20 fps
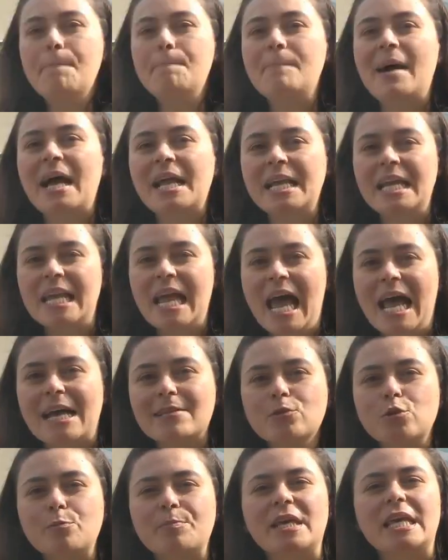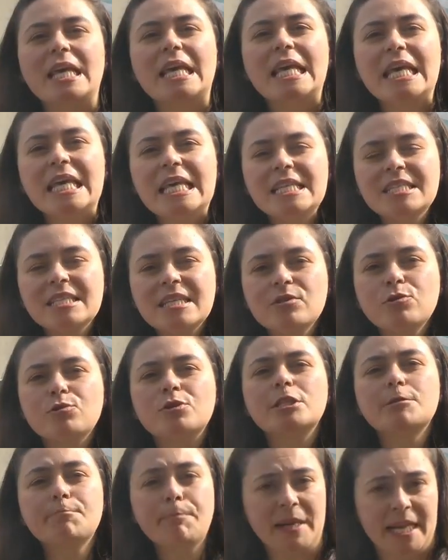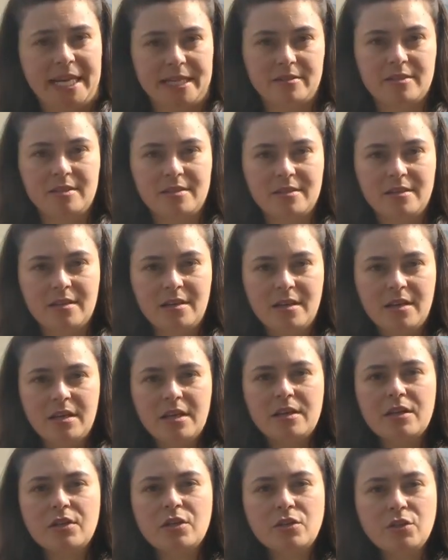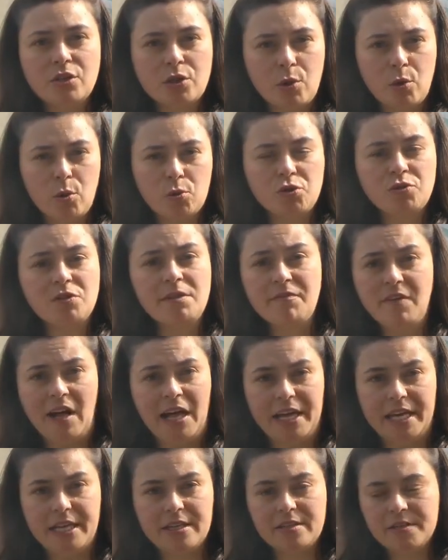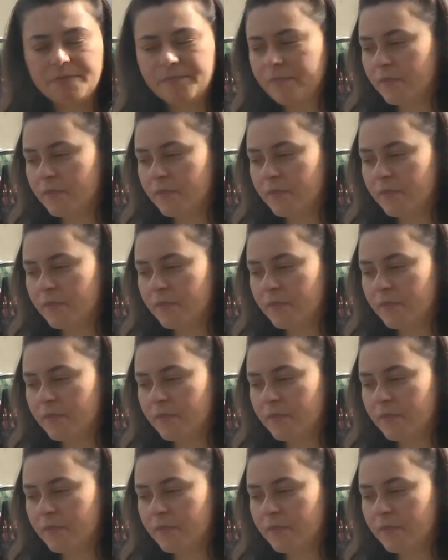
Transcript: Money has to be easy to split, so to divide.